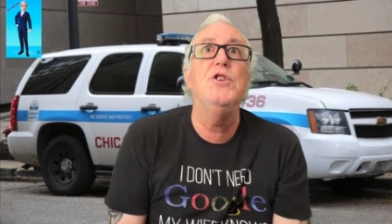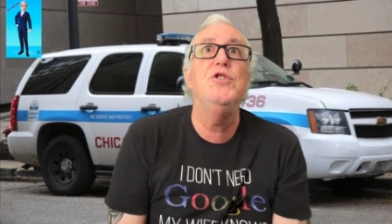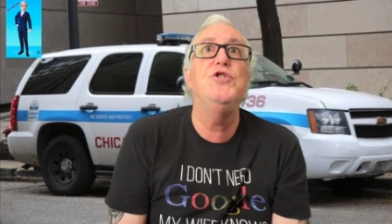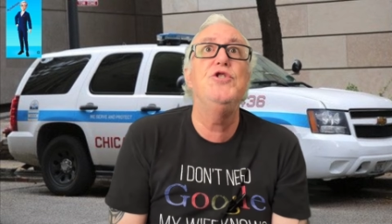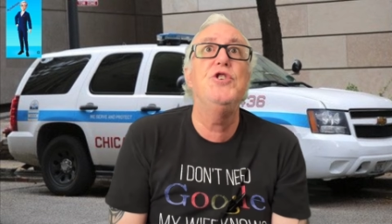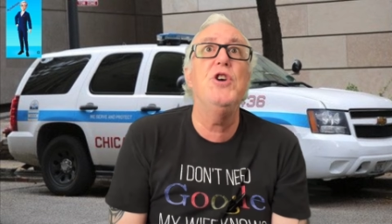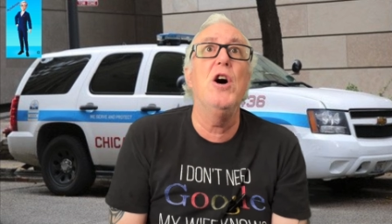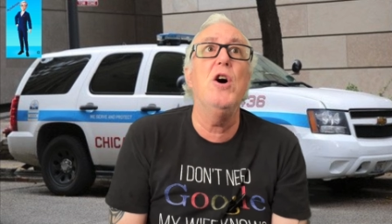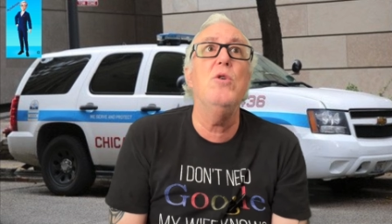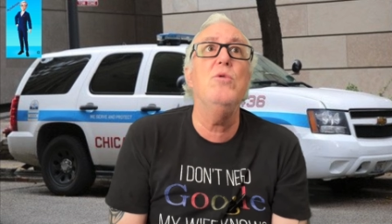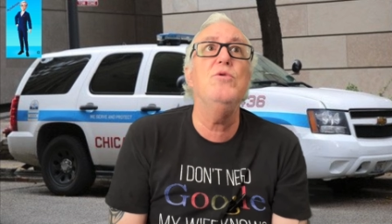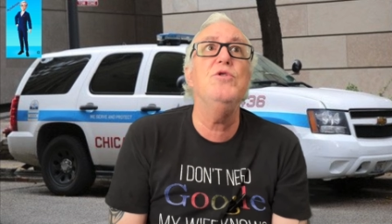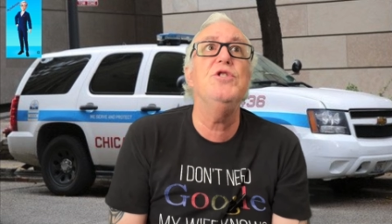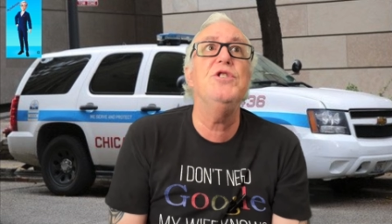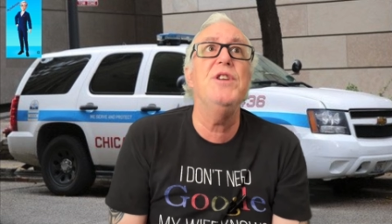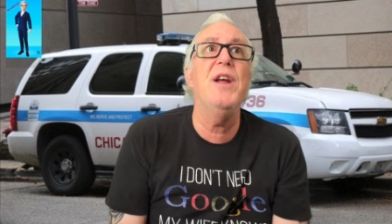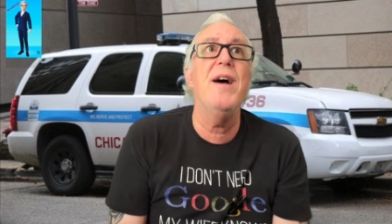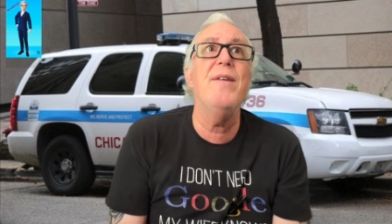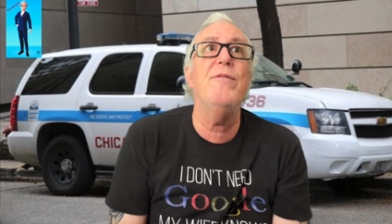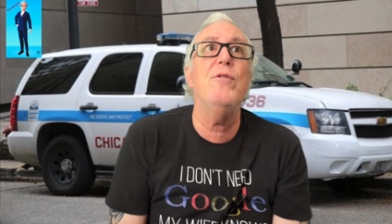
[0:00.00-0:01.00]

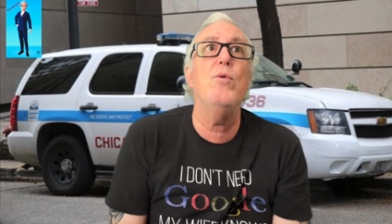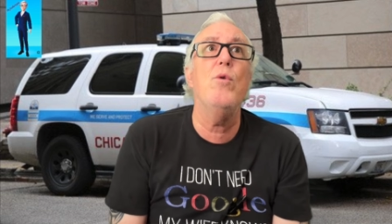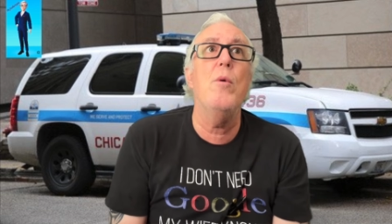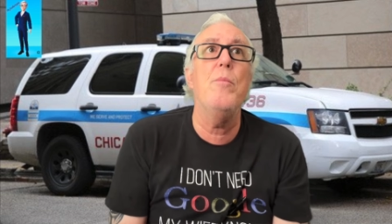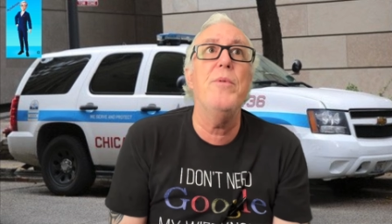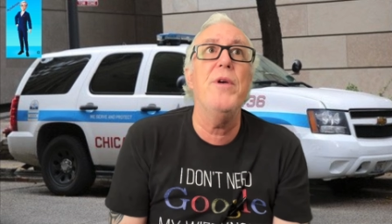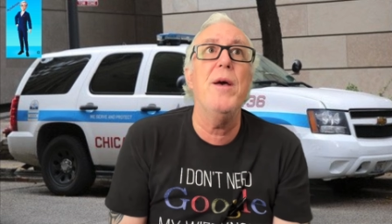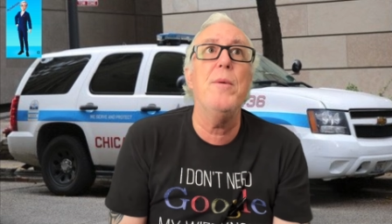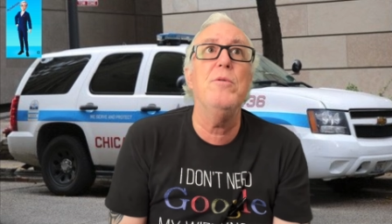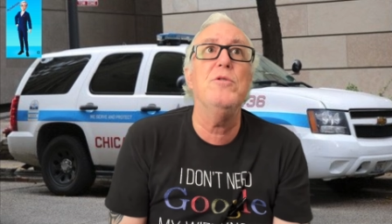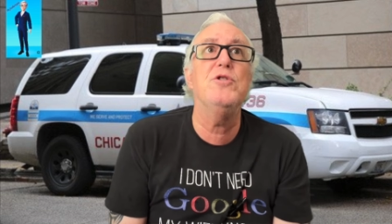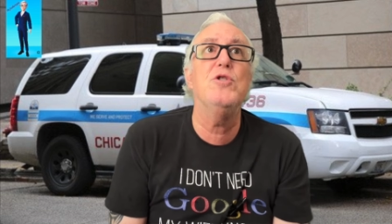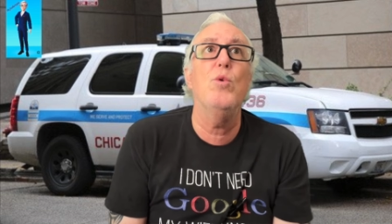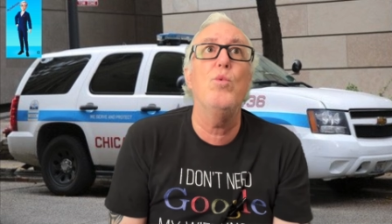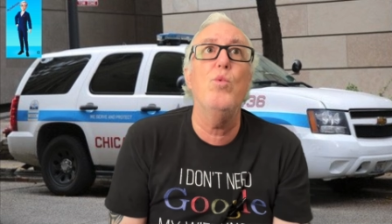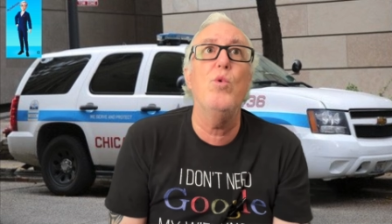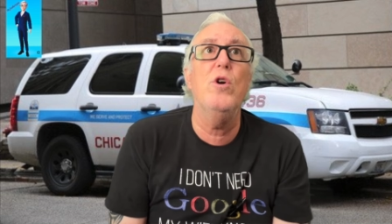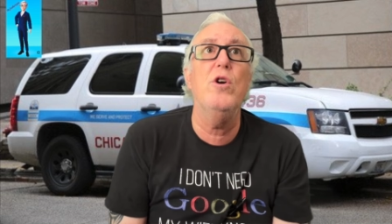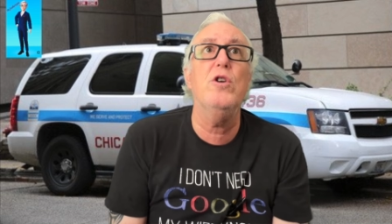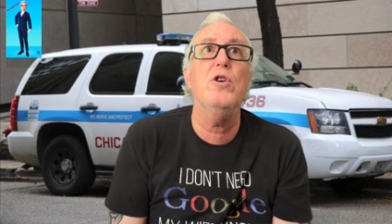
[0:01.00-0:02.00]
Jones never will be able to
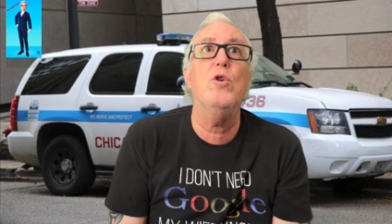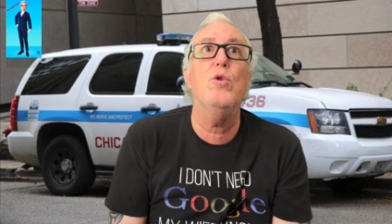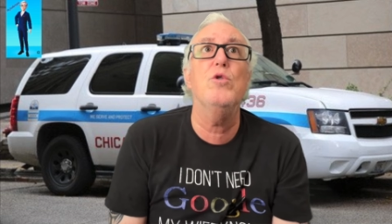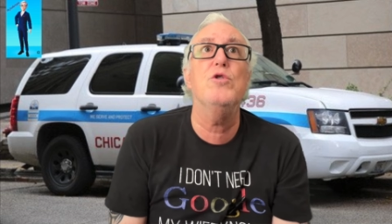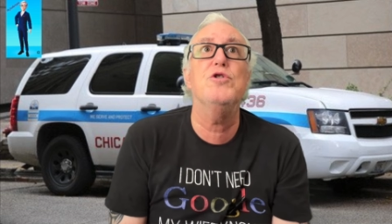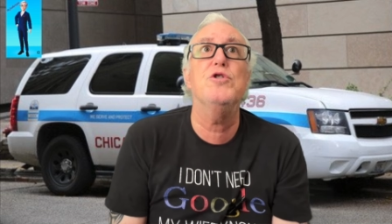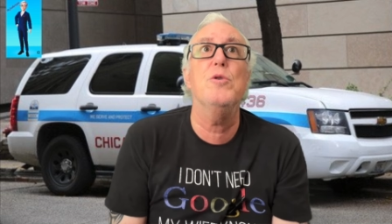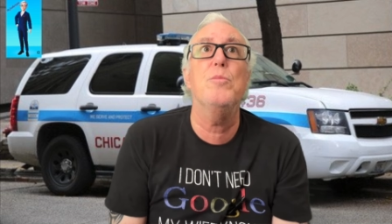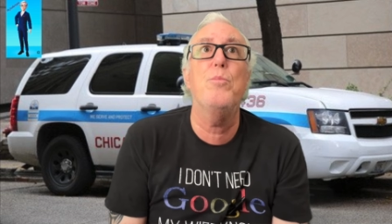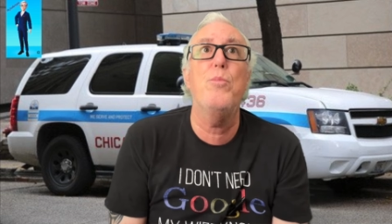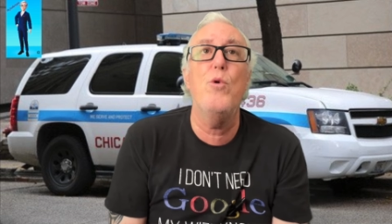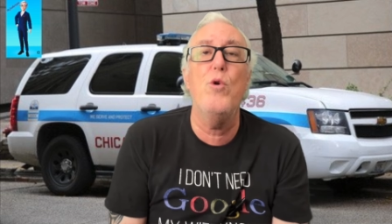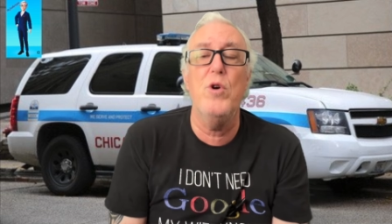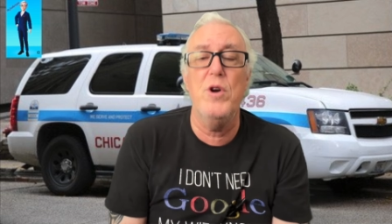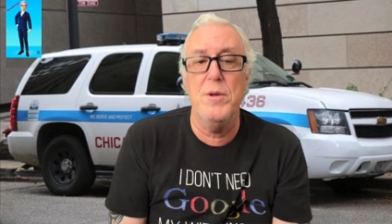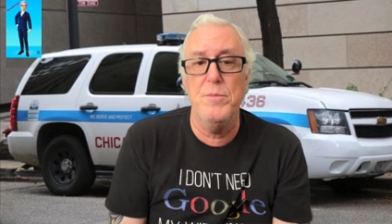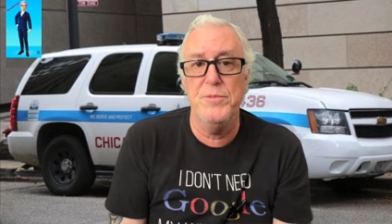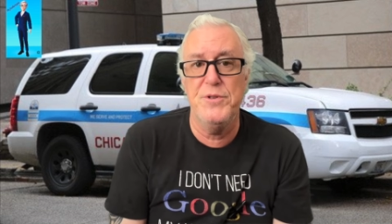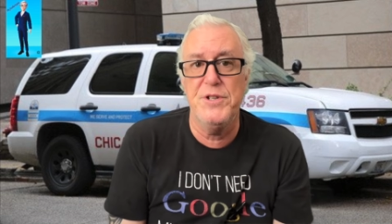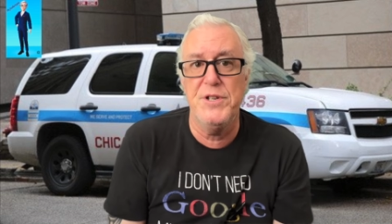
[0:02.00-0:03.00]
work or
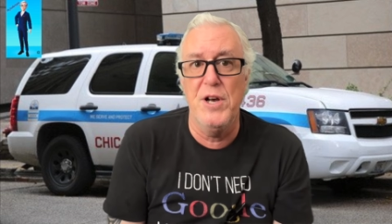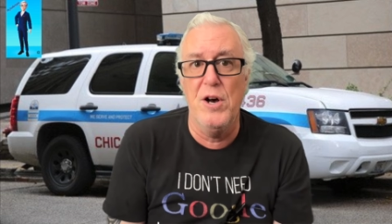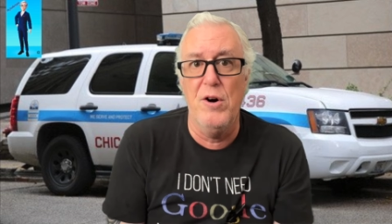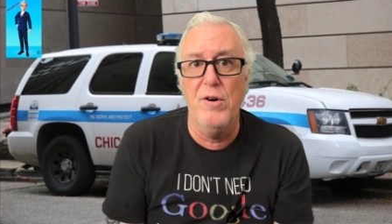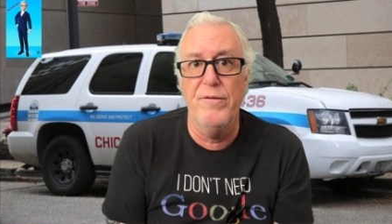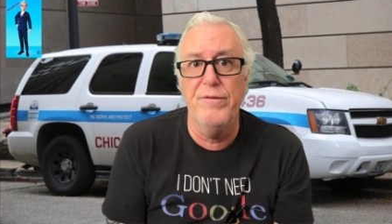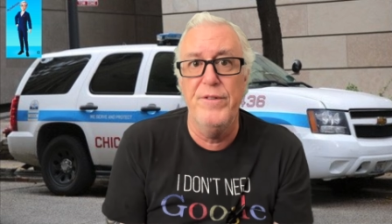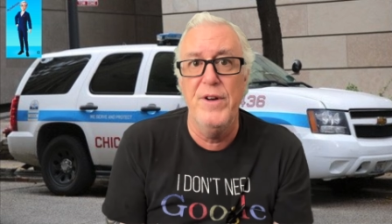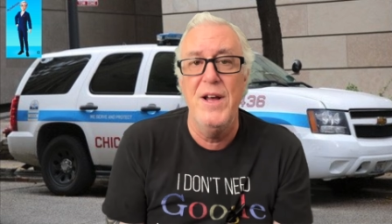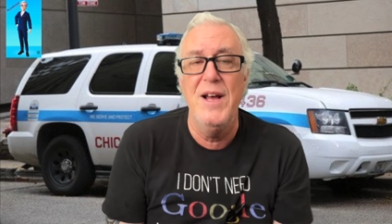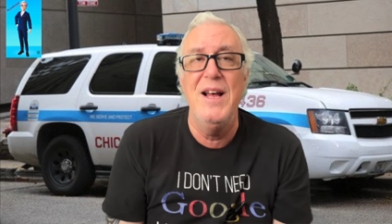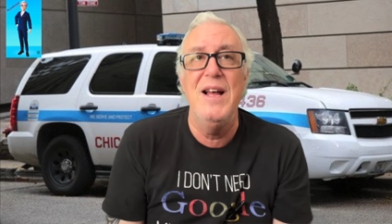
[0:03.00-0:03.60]
support himself,